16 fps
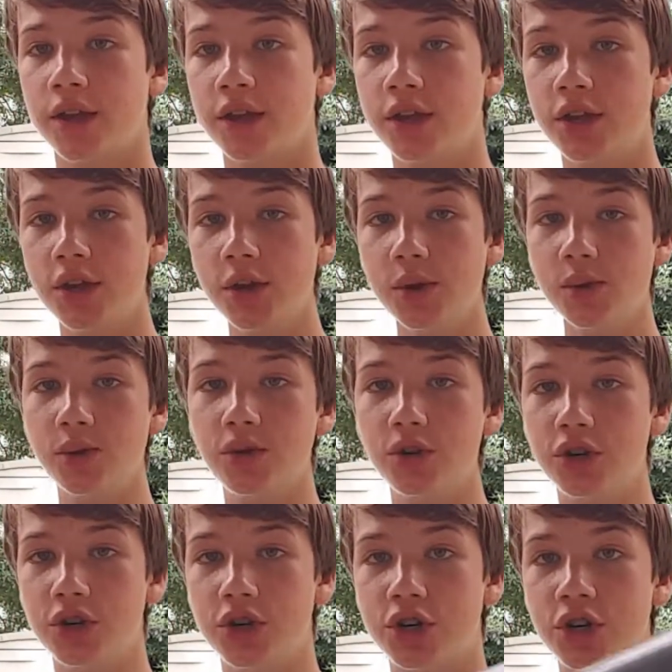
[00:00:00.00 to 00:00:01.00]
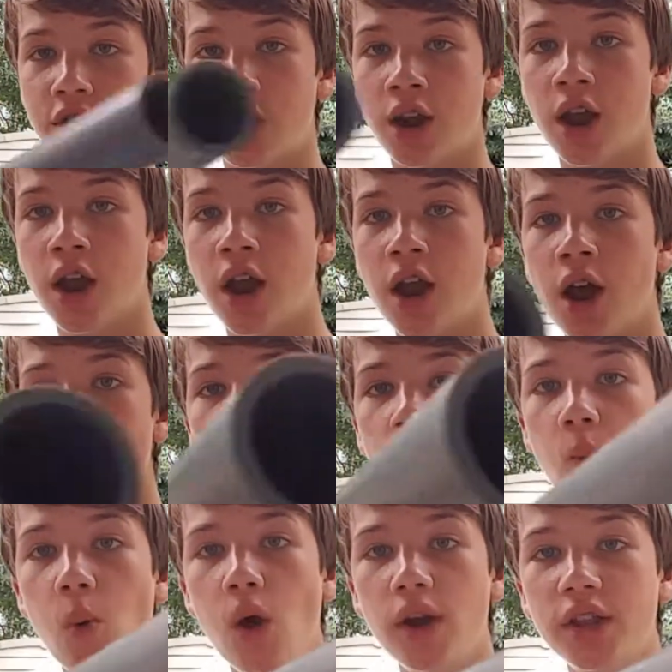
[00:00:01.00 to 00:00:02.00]
huge
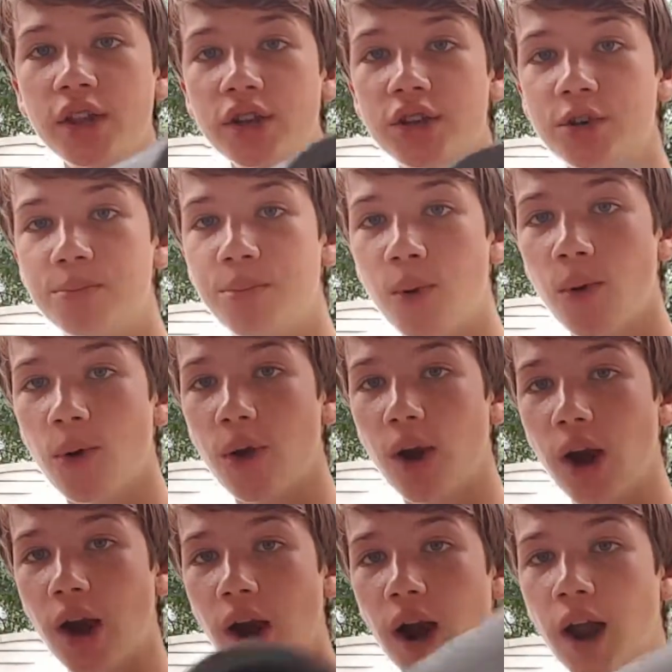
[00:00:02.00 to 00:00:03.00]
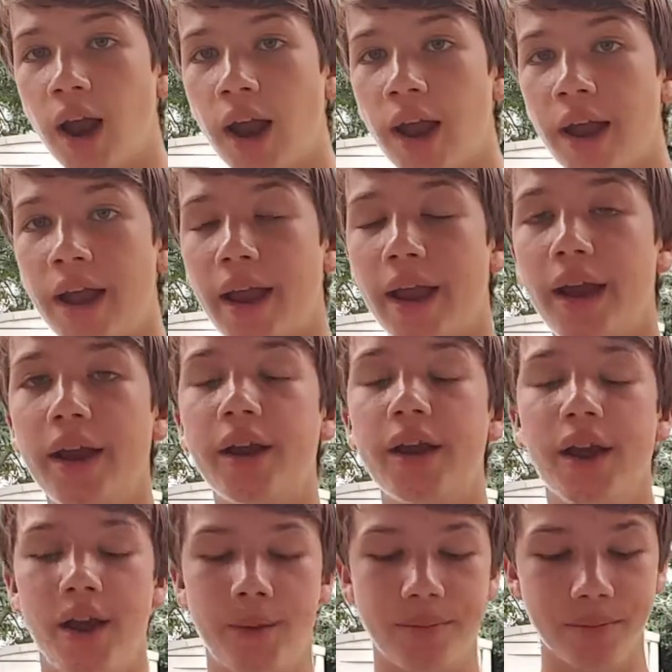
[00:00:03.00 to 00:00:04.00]
1-inch bore
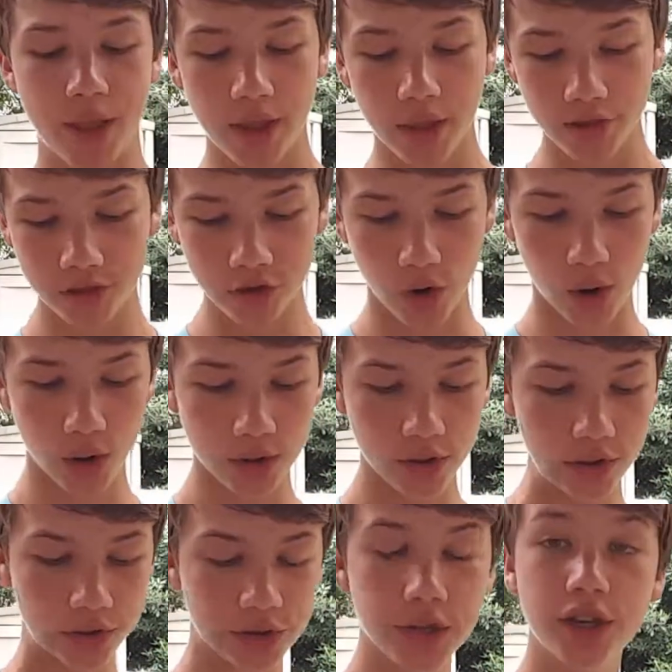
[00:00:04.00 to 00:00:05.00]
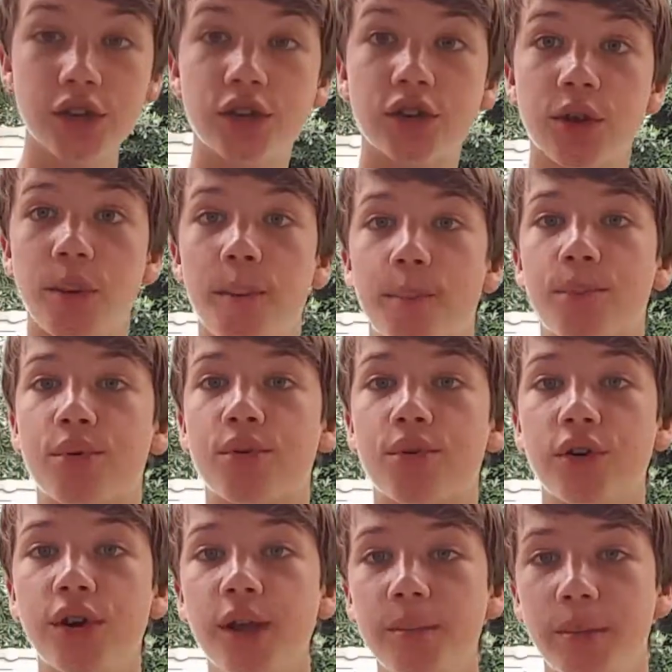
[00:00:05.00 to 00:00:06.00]
airgun. So this thing's
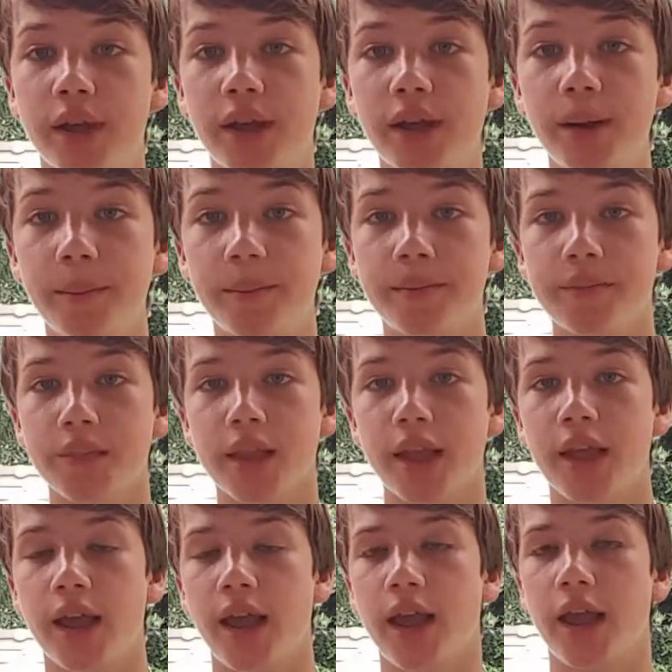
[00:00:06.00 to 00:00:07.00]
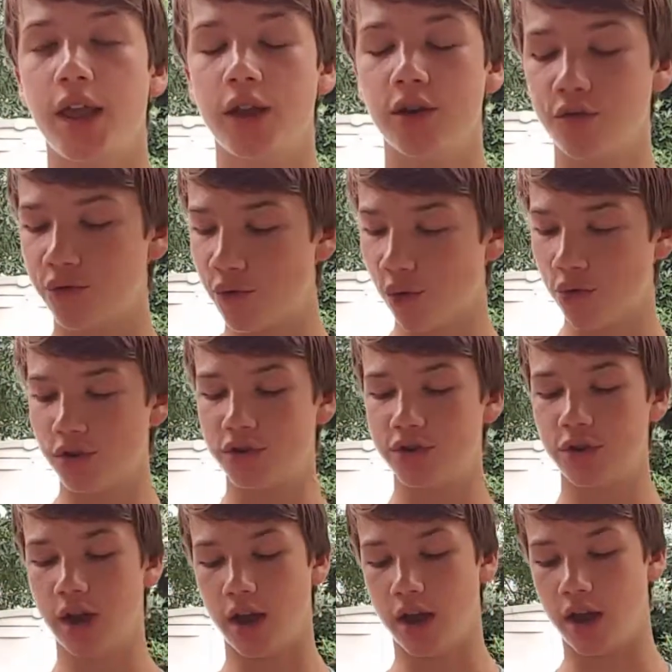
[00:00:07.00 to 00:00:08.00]
pretty big, and of
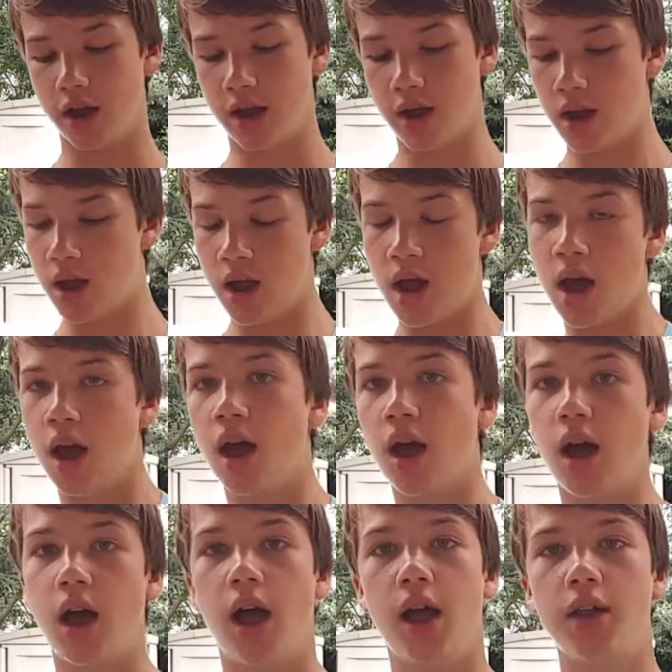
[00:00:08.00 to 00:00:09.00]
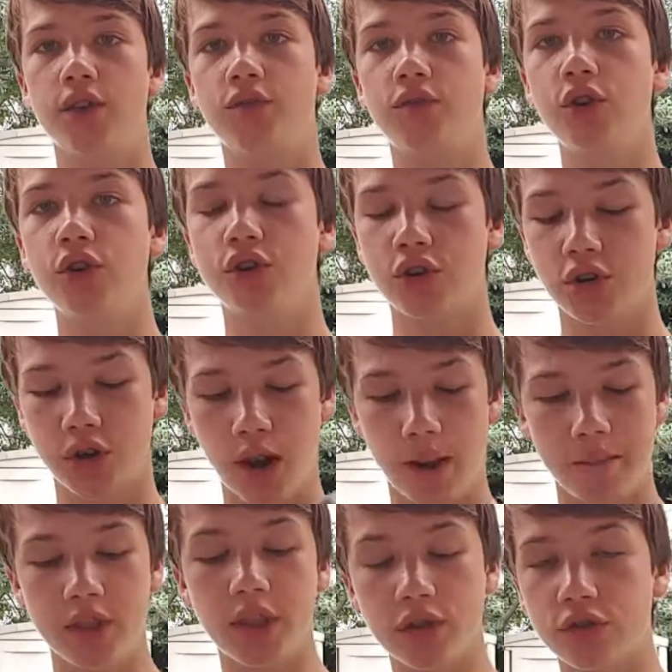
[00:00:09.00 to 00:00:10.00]
course in the future, I
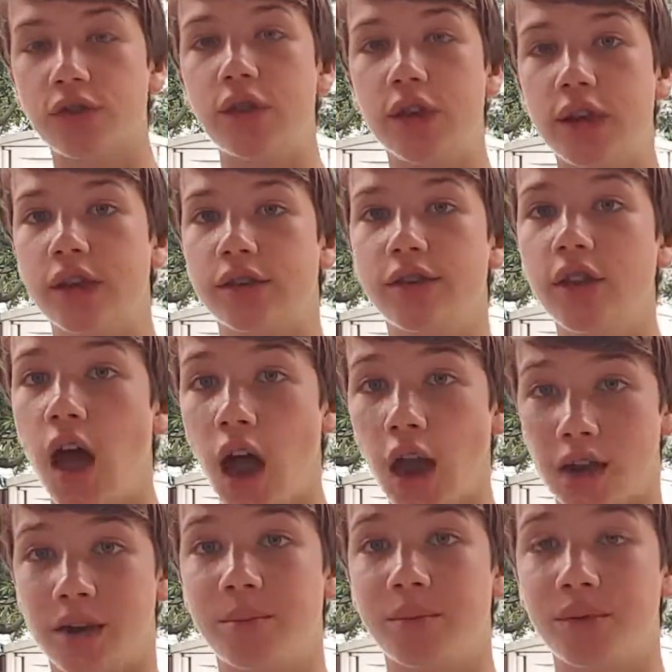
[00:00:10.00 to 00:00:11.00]
mean, this thing is not